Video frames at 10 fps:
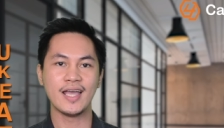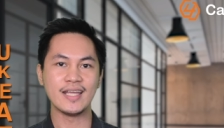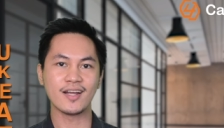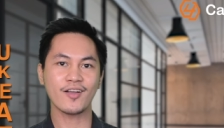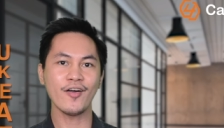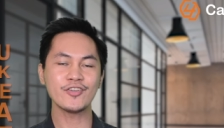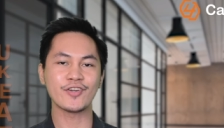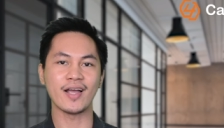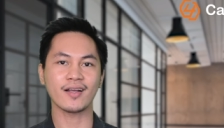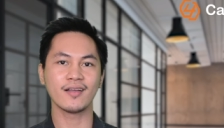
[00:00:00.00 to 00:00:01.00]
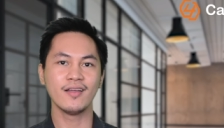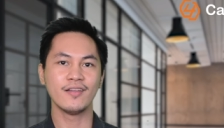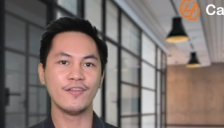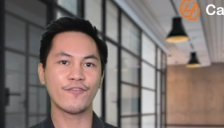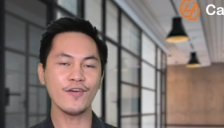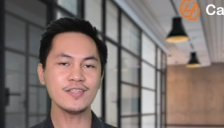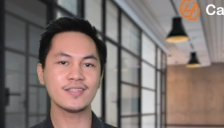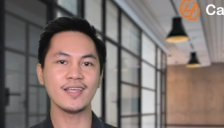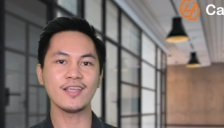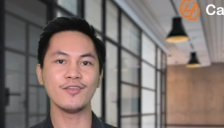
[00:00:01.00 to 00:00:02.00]
In a contract, the first
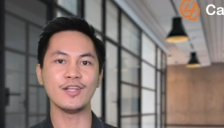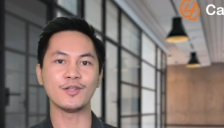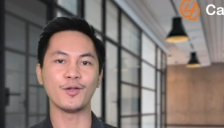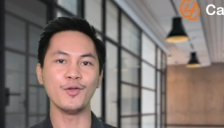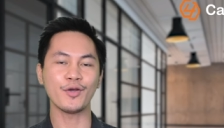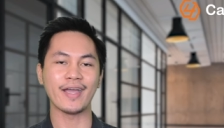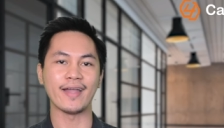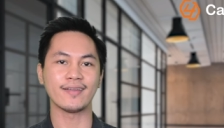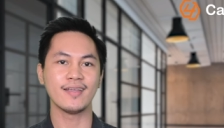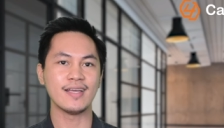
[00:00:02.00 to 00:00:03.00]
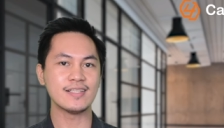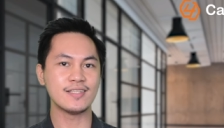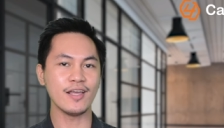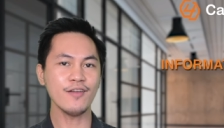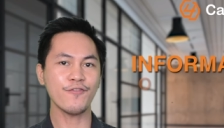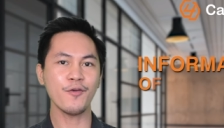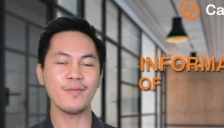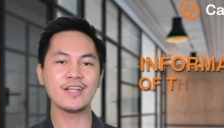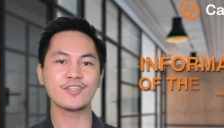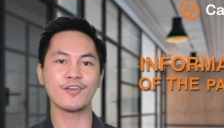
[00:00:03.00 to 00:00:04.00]
thing you need to look at is the
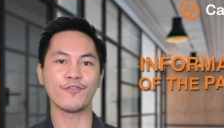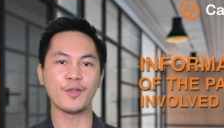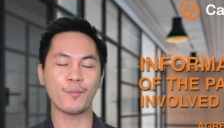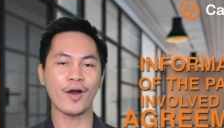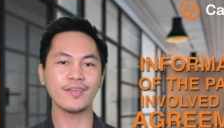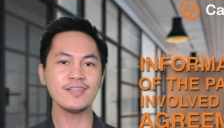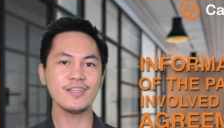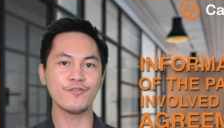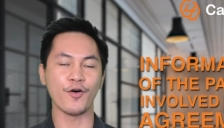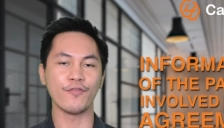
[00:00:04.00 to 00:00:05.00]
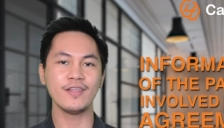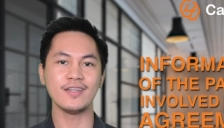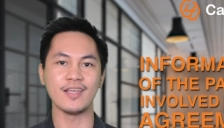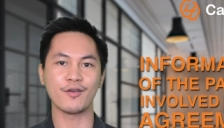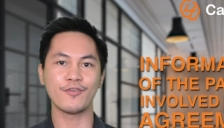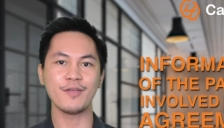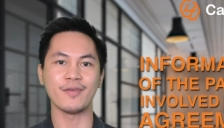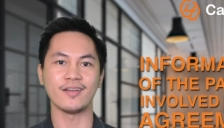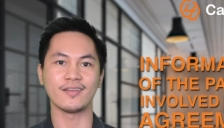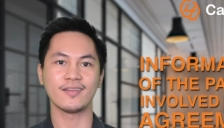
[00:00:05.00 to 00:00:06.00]
information of the parties involved in the agreement.